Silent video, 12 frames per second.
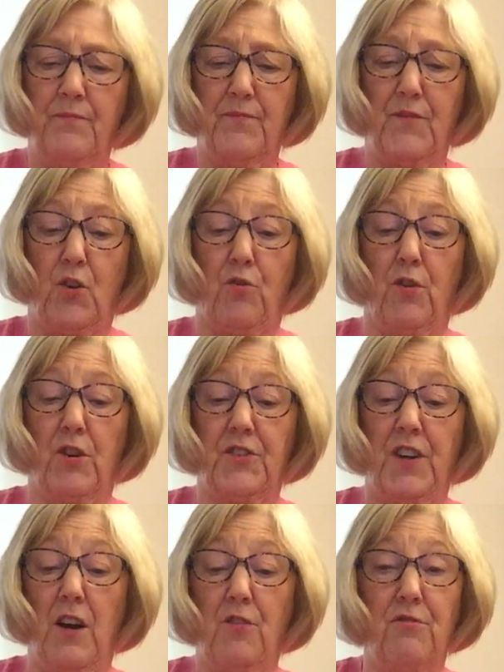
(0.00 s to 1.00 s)
The
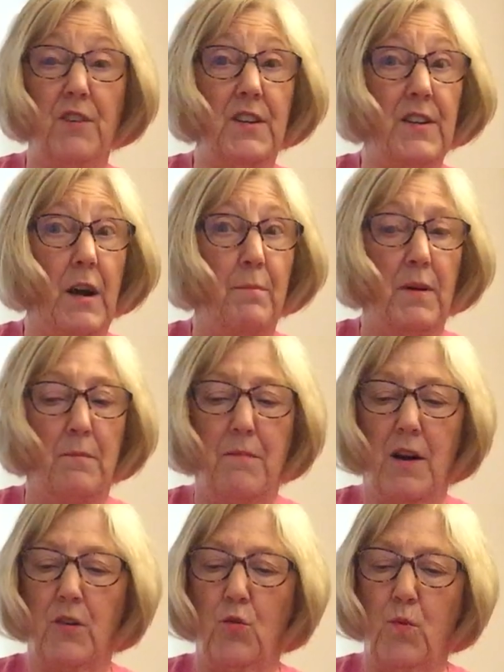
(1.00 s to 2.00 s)
crocodile grinned up at
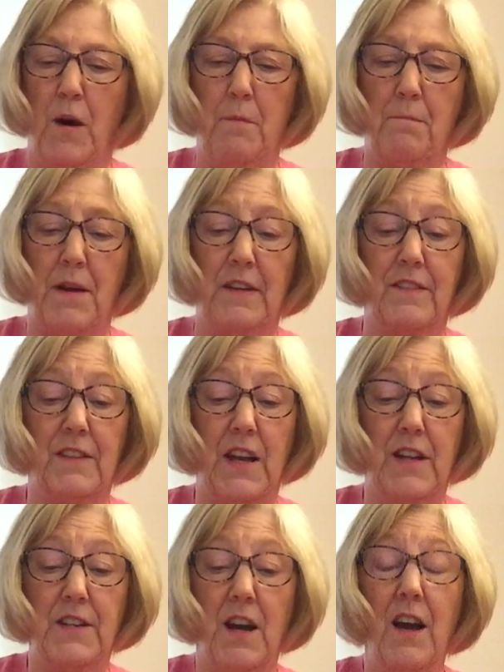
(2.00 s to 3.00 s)
Mugglewump and
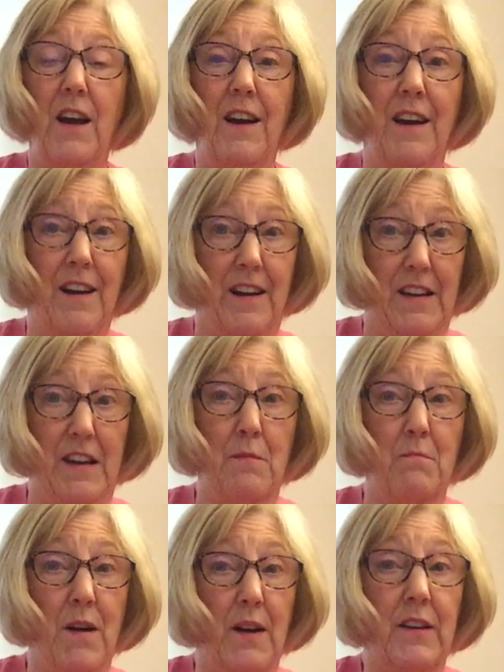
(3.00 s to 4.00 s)
said, "I
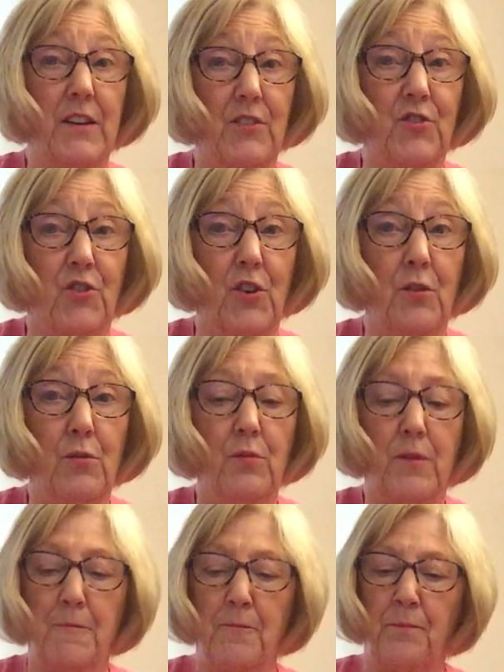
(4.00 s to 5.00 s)
eat monkeys
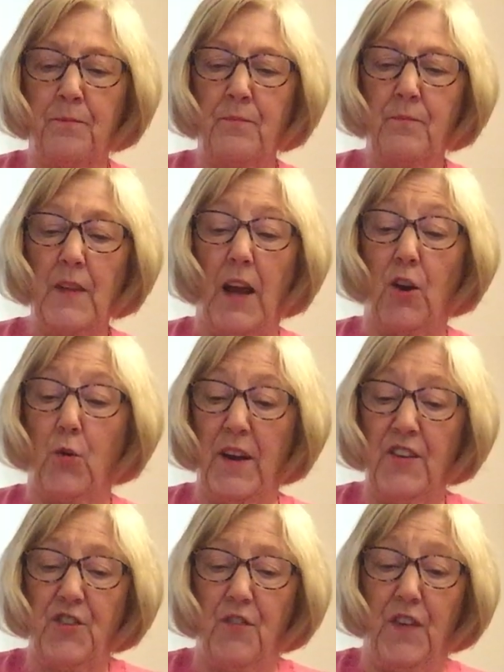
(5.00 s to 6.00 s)
too." And quick
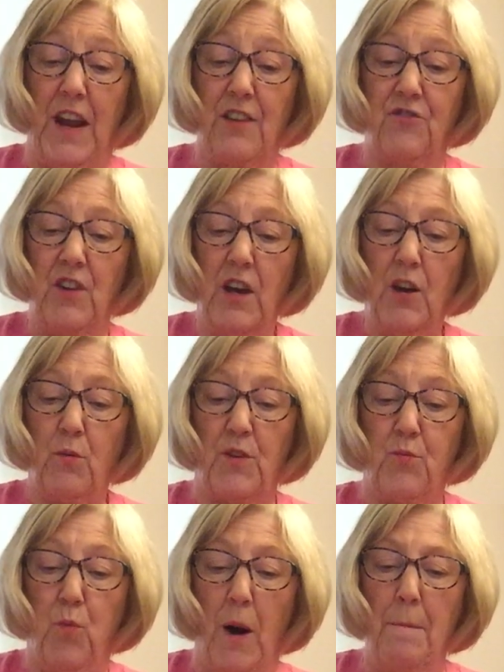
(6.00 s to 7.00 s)
as a flash, with
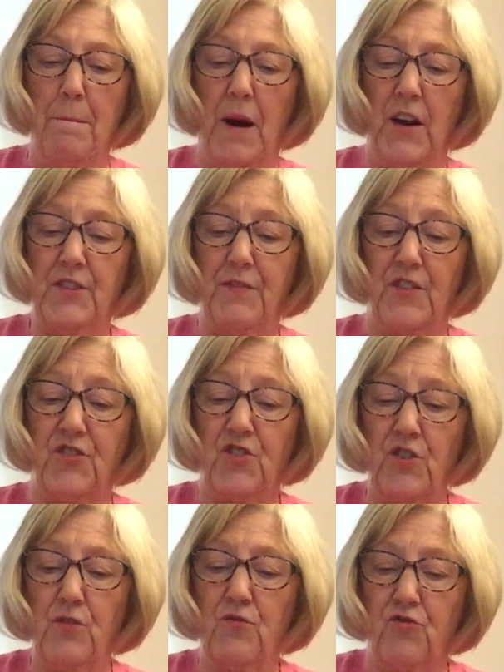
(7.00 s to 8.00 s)
one bite of his
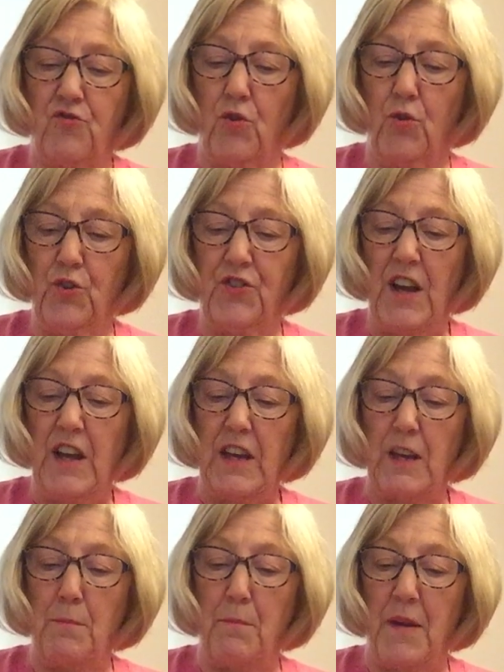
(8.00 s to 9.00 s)
huge jaws,
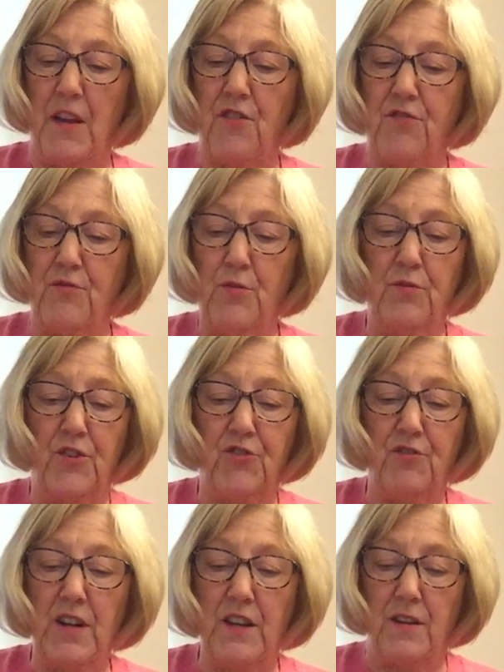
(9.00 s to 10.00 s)
he bit through the
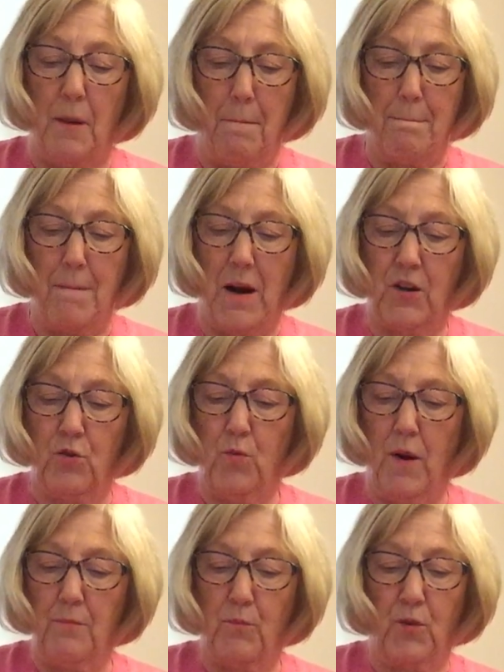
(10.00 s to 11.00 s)
tree that
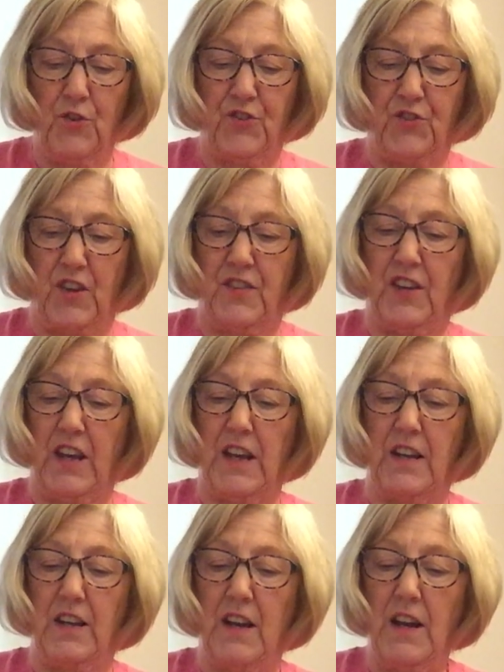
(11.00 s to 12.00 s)
Mugglewump was sitting
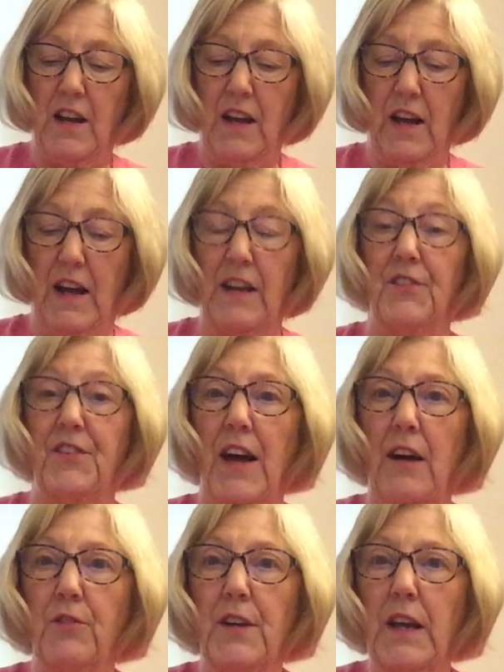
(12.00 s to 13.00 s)
in, and
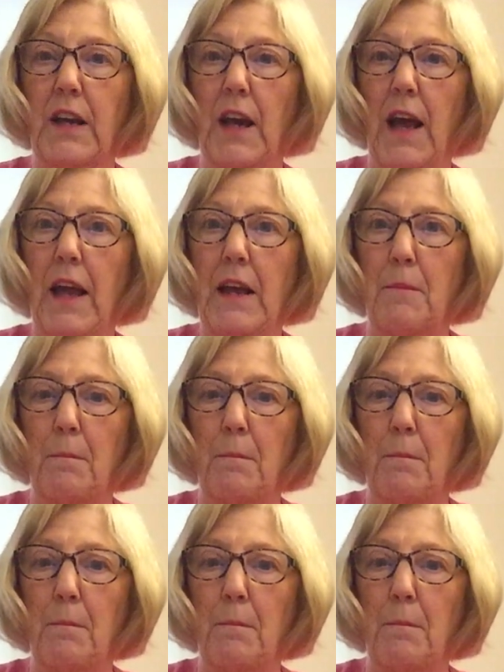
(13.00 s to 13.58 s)
down it came.